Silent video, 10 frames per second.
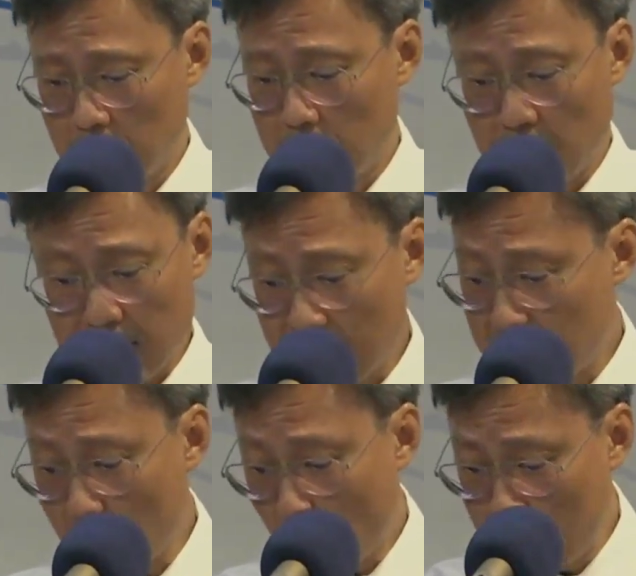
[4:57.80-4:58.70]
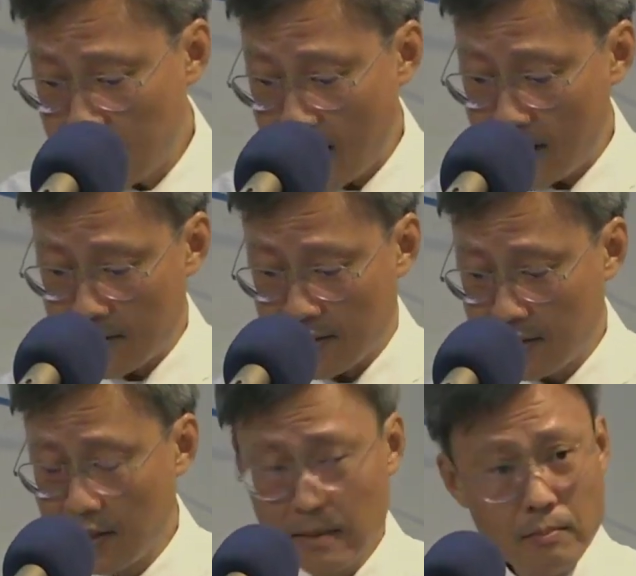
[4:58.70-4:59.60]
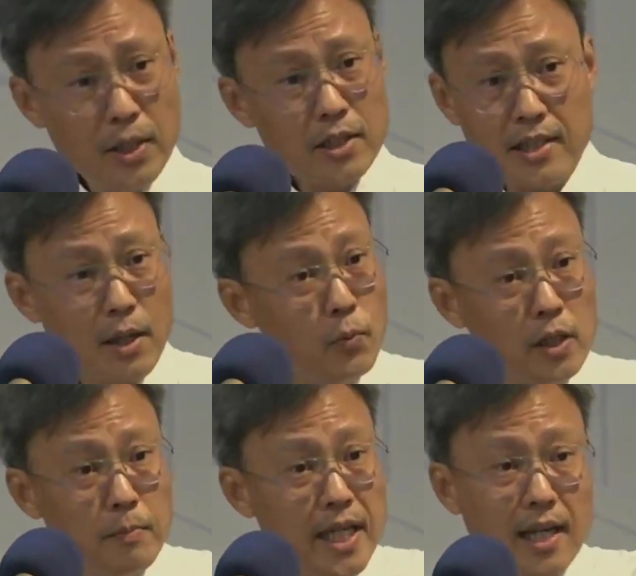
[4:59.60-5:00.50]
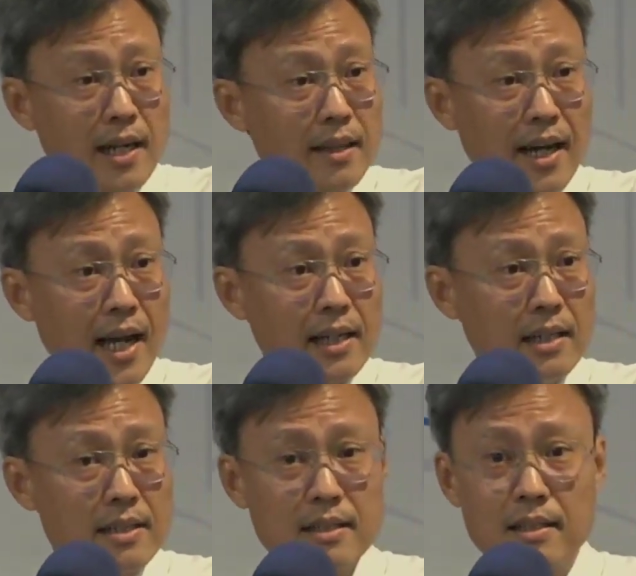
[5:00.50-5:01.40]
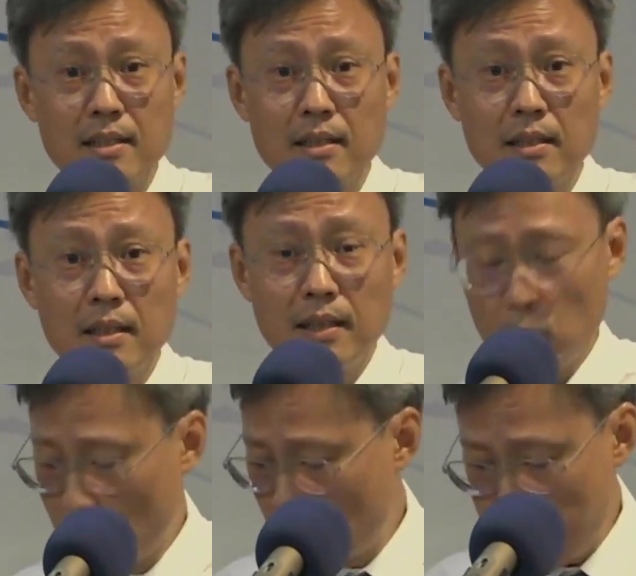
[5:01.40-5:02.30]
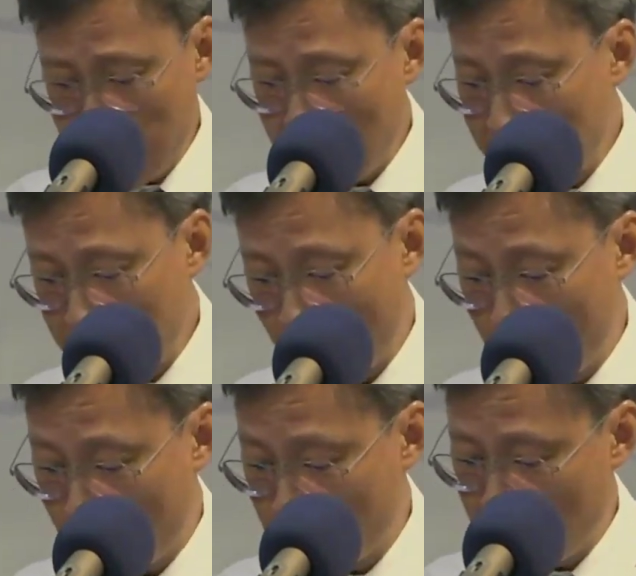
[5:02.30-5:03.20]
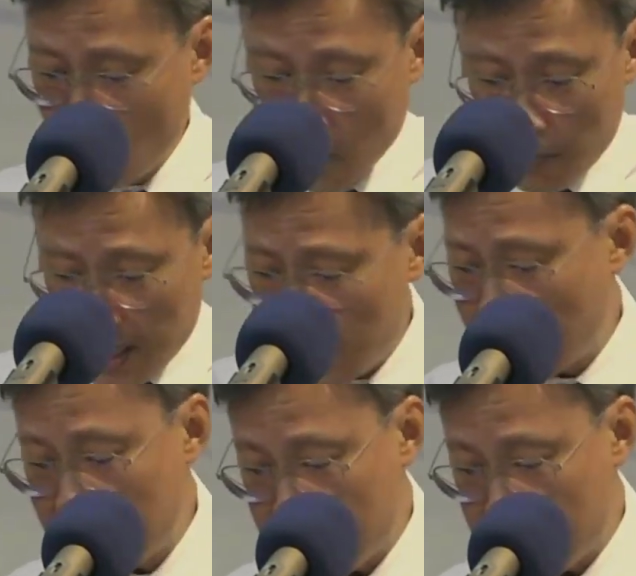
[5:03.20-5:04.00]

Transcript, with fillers: just as it always has, because there will be another Angus. There will be another Coco, there will be another